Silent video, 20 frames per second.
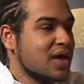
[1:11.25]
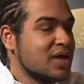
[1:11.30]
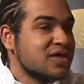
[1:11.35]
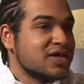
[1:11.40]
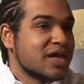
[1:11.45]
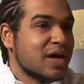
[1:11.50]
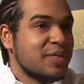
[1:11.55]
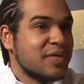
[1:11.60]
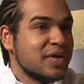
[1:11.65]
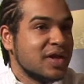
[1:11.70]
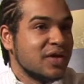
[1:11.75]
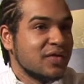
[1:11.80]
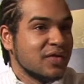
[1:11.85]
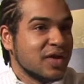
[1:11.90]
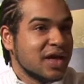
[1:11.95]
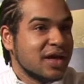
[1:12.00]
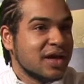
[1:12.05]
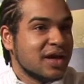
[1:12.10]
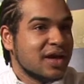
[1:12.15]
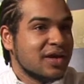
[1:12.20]
Step in the
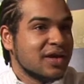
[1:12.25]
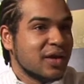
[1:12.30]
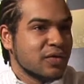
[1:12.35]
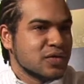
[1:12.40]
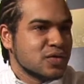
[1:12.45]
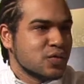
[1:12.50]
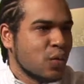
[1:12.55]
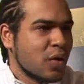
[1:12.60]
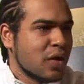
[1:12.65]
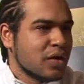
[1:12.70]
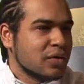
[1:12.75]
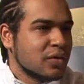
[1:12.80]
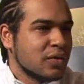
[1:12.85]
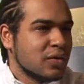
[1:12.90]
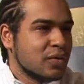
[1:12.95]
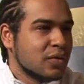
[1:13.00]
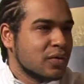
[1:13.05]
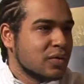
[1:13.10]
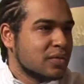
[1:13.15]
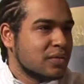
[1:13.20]
Arena. There was one
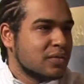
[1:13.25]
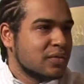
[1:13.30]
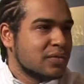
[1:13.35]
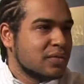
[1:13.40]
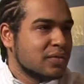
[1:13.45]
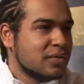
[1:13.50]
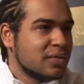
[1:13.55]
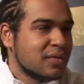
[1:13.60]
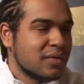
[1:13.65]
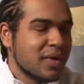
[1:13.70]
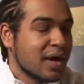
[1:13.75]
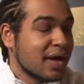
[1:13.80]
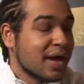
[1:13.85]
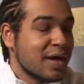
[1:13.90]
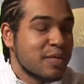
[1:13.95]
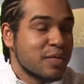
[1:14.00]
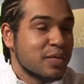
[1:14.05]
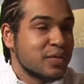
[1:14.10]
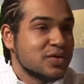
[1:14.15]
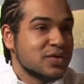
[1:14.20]
called, I can't
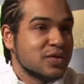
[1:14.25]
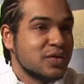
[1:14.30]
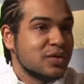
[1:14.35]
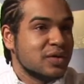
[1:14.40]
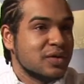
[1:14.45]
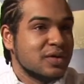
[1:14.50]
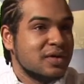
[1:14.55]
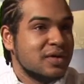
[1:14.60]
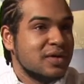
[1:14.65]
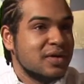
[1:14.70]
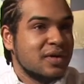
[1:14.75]
remember what it's called.